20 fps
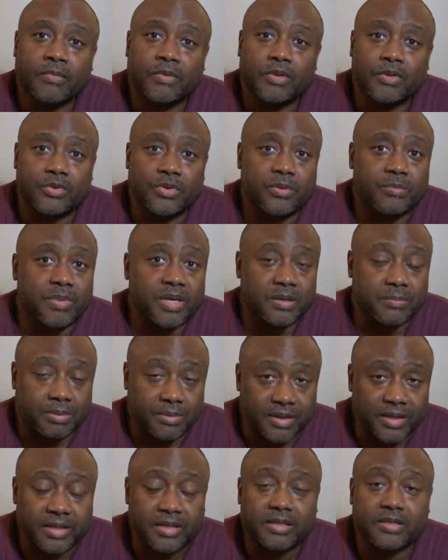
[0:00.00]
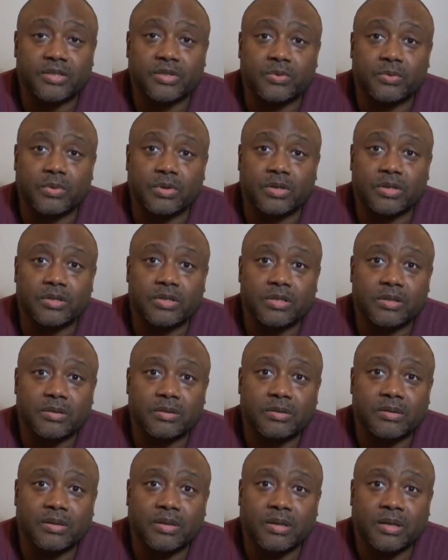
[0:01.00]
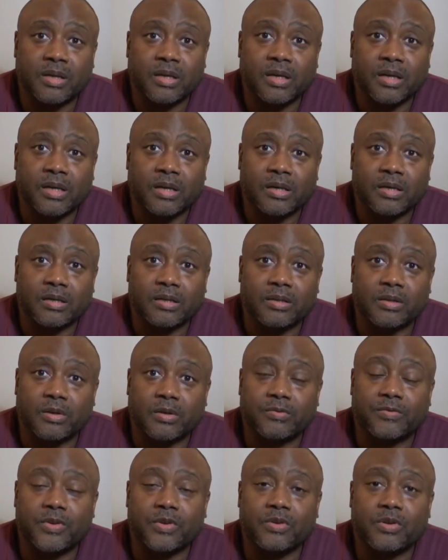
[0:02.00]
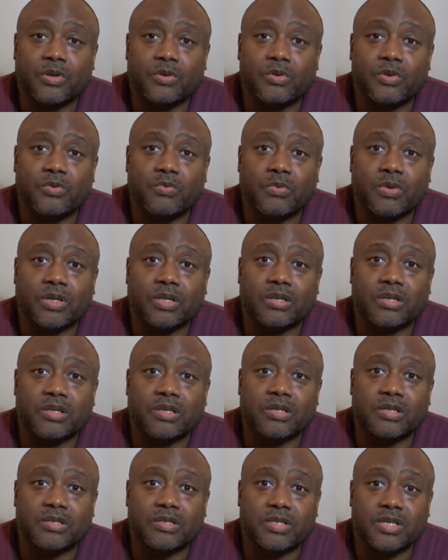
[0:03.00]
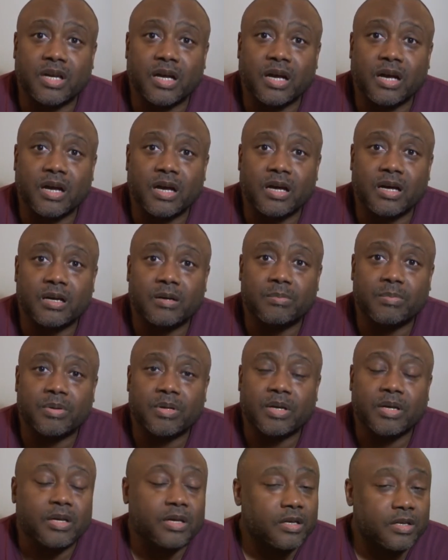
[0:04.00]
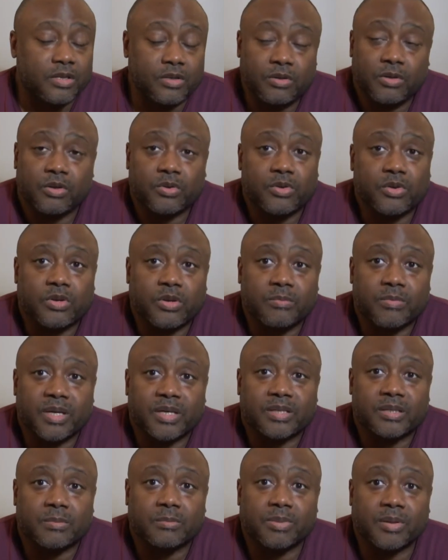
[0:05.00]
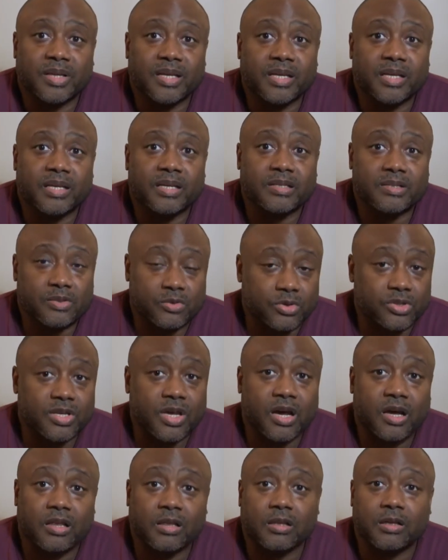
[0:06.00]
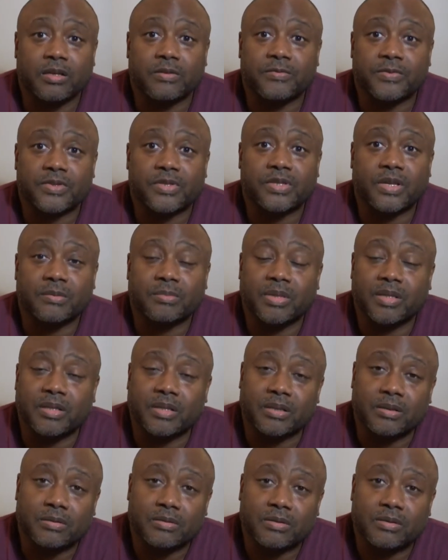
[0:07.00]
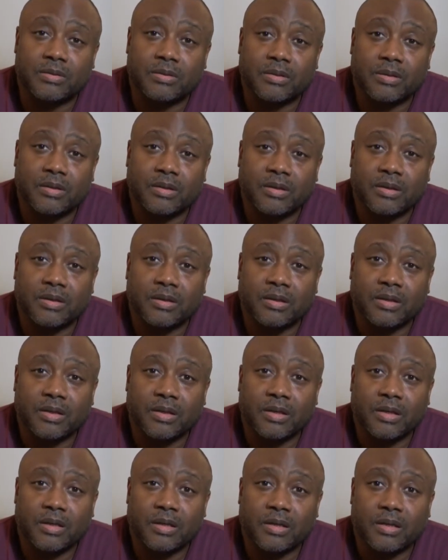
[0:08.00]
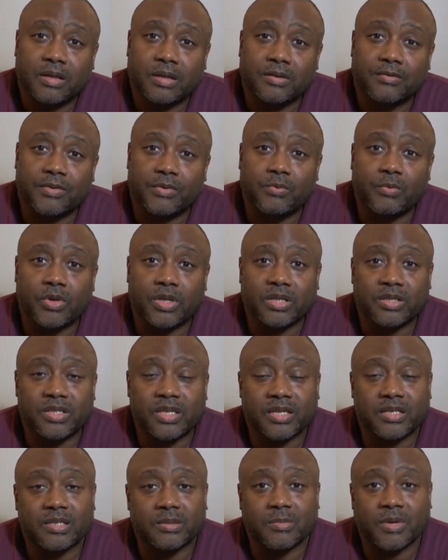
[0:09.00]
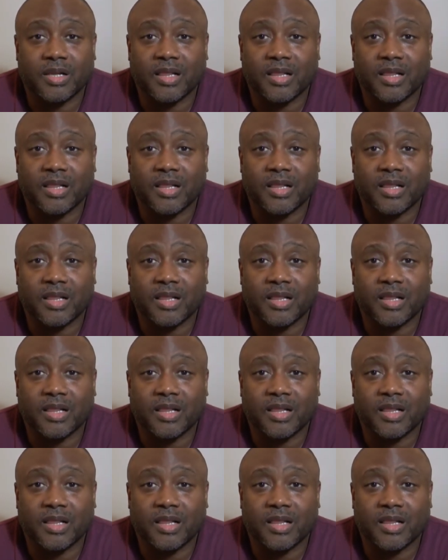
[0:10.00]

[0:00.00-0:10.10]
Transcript: You can make plans towards it. You know, if you know you want another job, you know you can make some plans or start looking for something else. If you want to take some